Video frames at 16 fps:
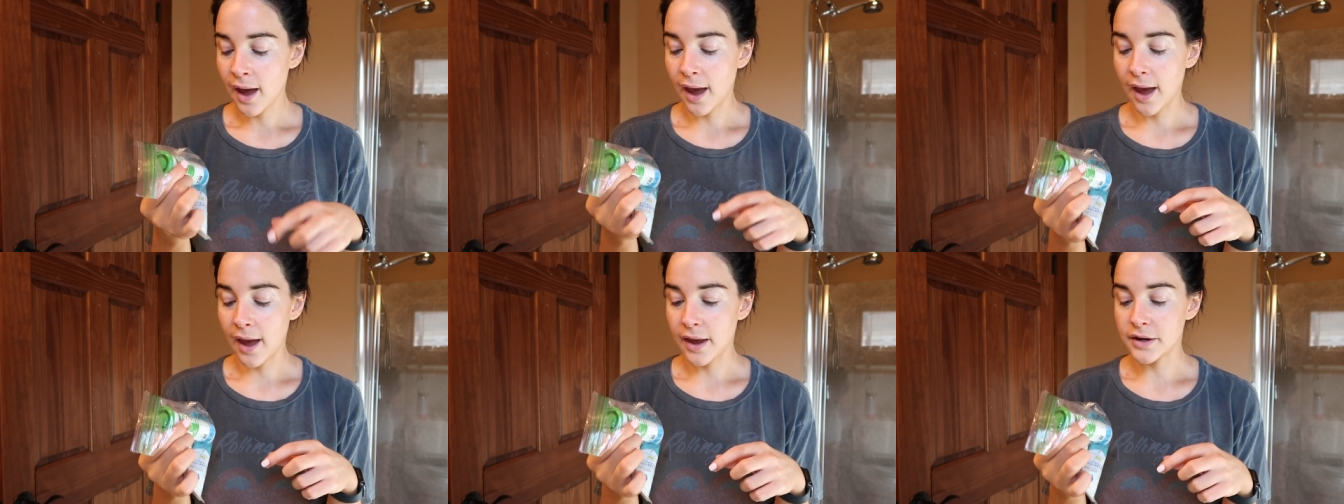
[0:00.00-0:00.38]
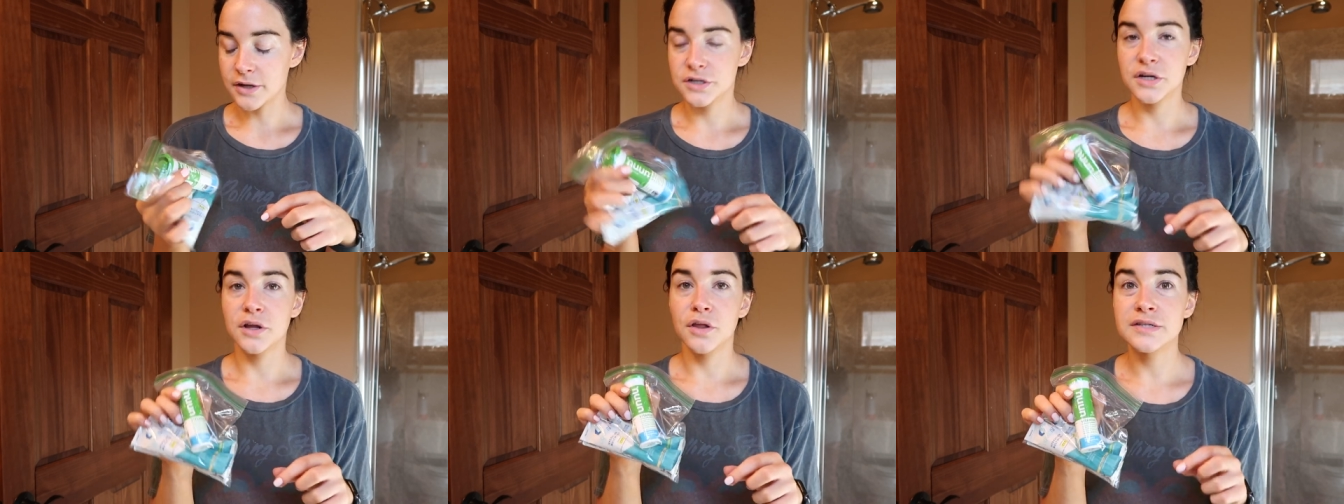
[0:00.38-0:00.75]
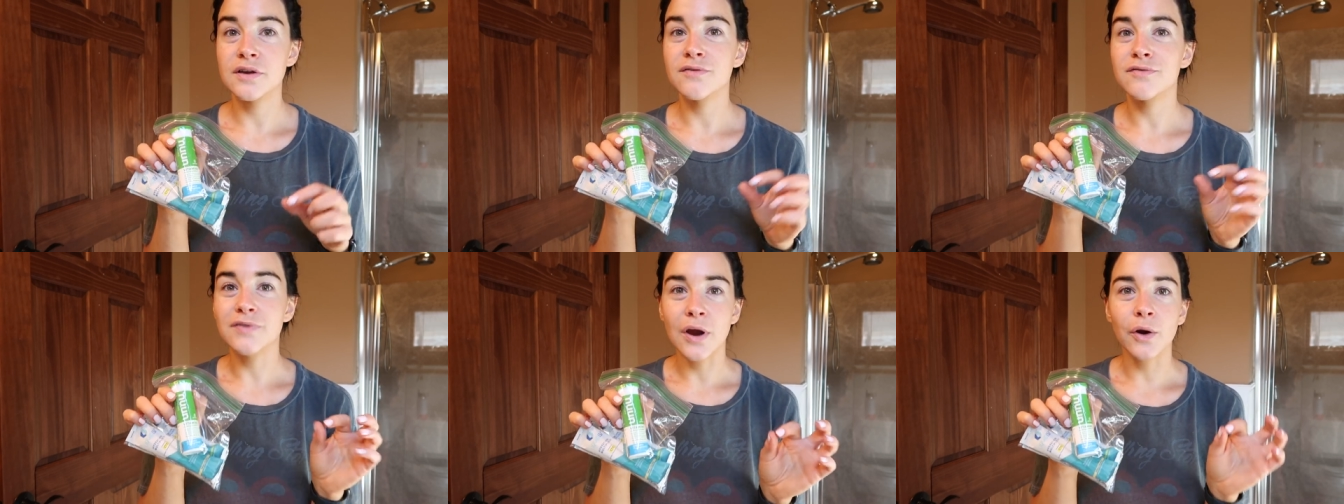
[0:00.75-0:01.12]
And it's
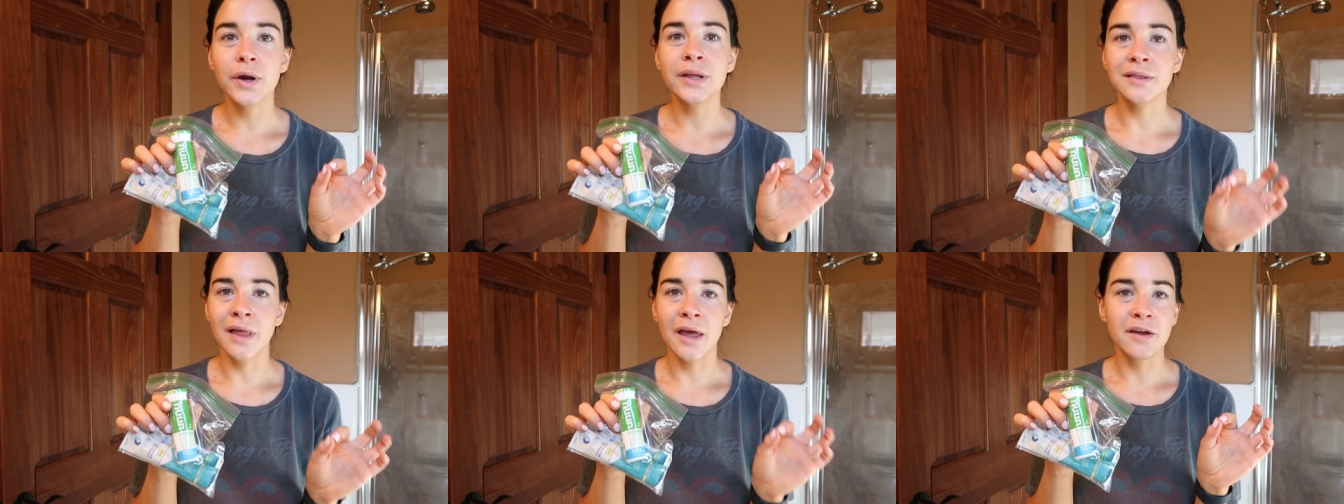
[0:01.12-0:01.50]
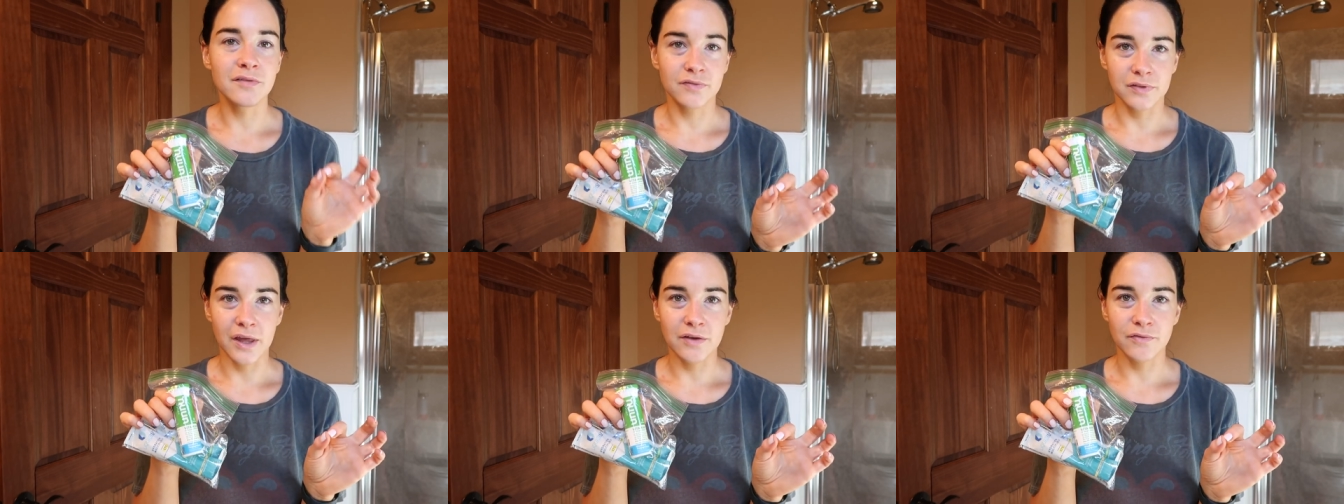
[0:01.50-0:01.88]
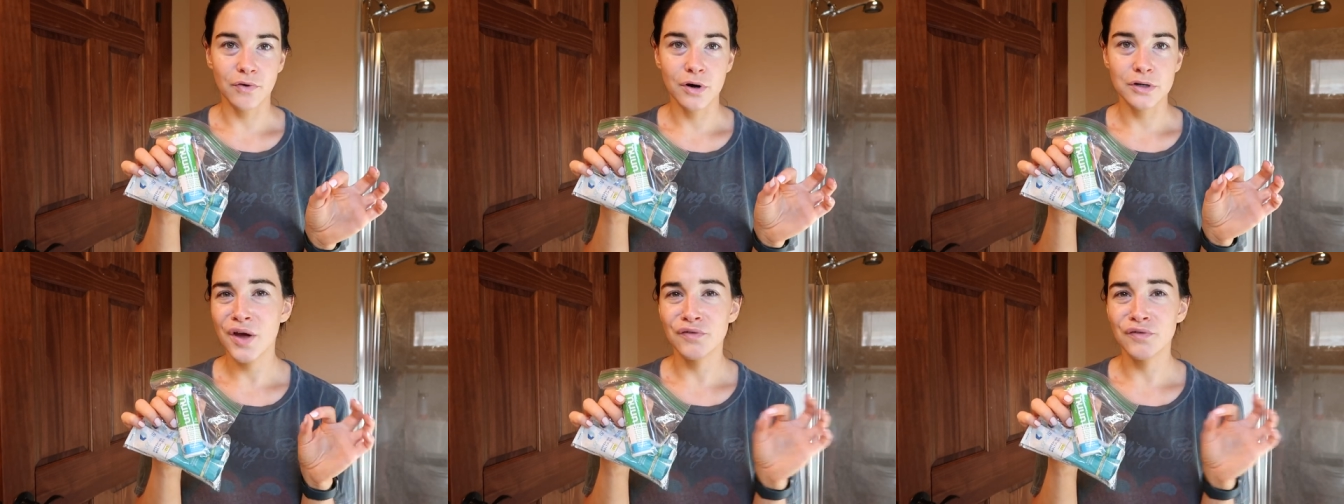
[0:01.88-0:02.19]
a very light flavor.